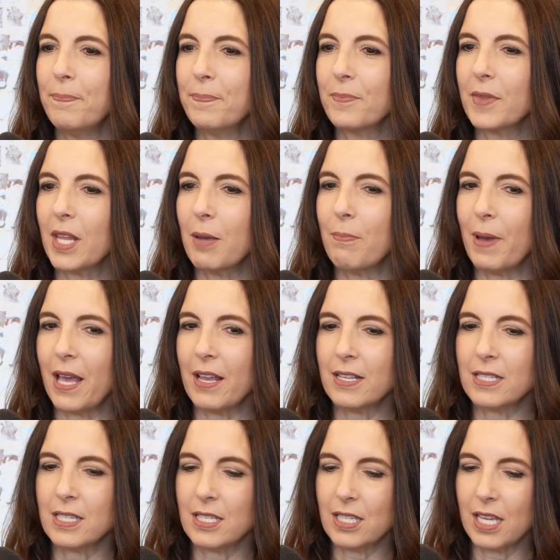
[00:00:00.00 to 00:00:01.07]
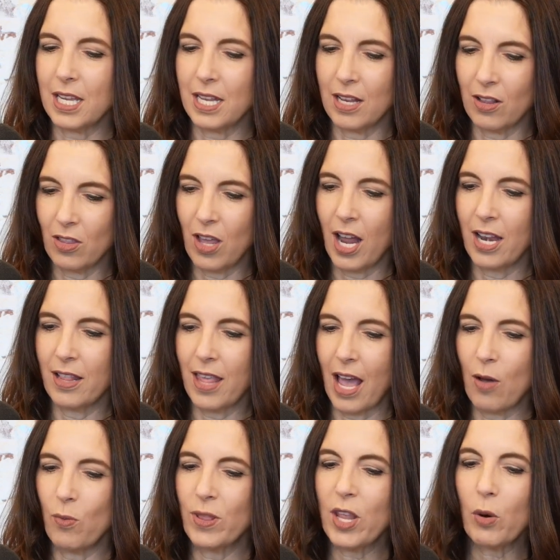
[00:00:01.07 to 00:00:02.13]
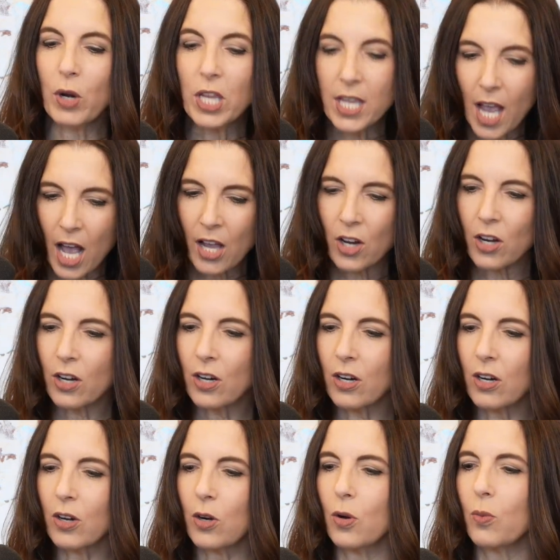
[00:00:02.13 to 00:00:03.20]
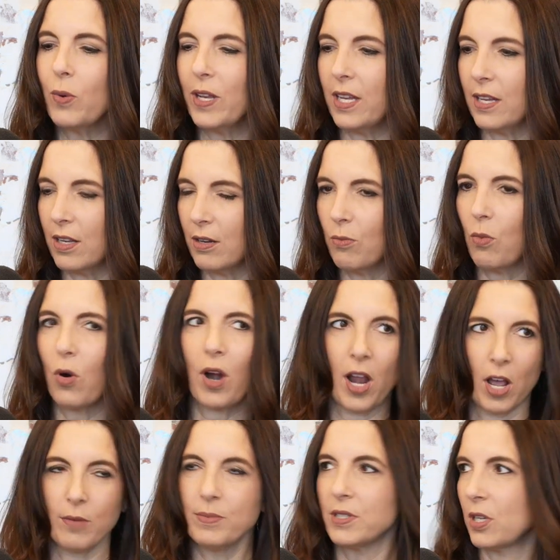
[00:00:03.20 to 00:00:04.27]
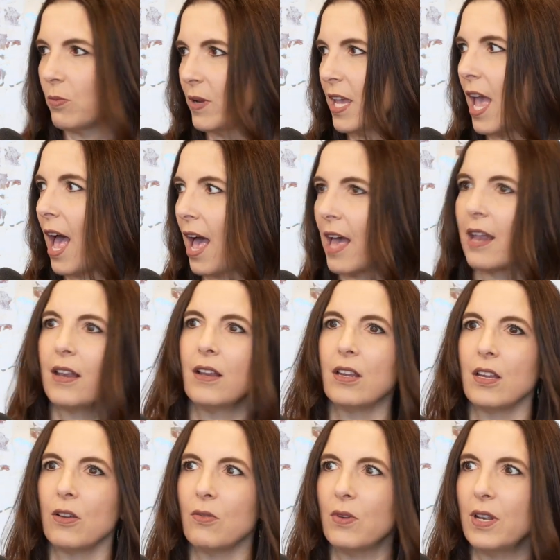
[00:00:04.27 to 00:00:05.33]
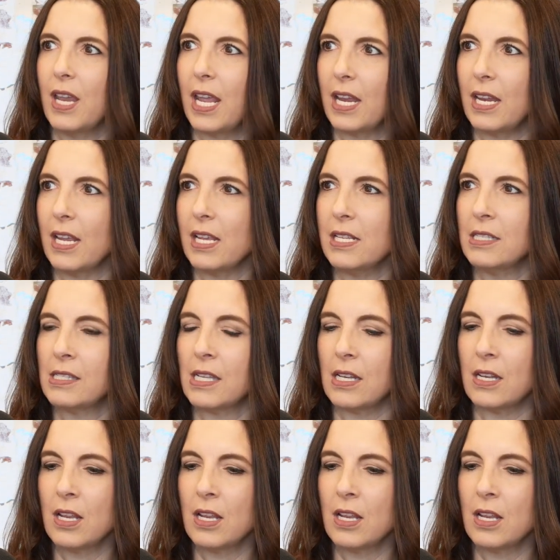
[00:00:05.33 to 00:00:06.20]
But in a lot of that, when they were younger, we needed more help. So we had, nannies and,